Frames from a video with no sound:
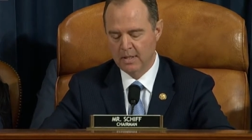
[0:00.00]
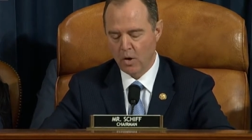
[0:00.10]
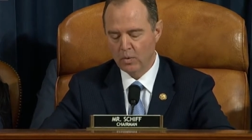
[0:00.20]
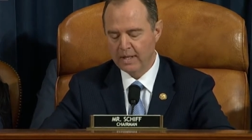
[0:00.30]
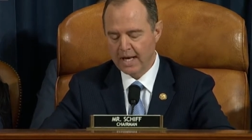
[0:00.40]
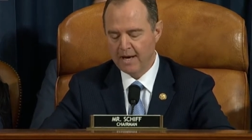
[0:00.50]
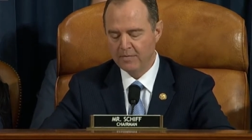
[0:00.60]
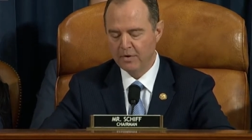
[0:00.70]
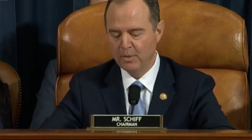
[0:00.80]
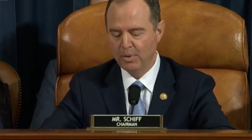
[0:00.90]
only
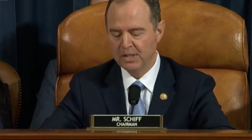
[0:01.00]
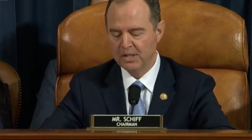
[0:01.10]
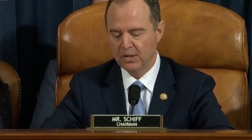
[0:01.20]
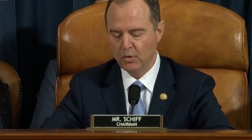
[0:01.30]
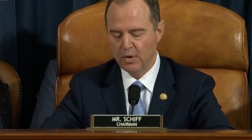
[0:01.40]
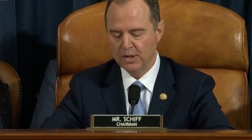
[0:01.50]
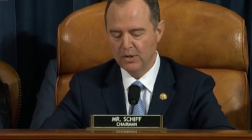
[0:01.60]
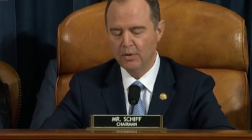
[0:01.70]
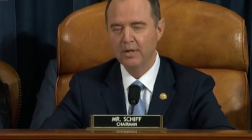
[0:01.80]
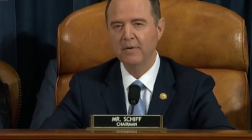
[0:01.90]
after the president's lawyers
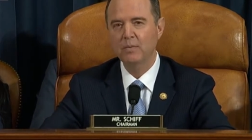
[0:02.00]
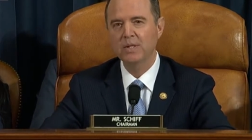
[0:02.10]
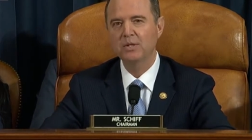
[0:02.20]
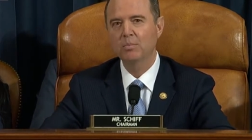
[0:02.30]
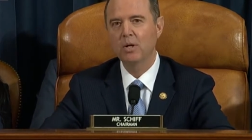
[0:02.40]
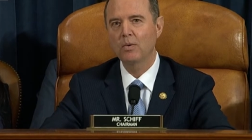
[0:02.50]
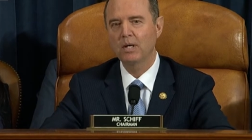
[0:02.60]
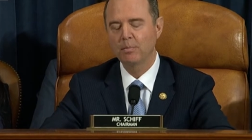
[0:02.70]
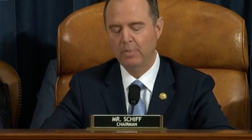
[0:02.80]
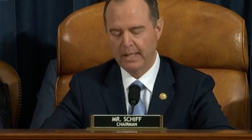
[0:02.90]
learned of a whistleblower
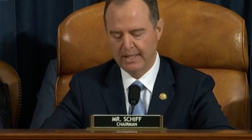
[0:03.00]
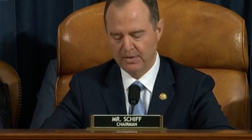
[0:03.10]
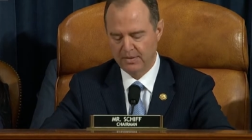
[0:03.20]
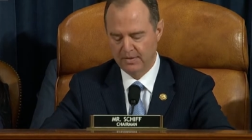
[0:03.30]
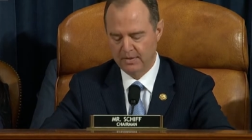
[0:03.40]
complaint,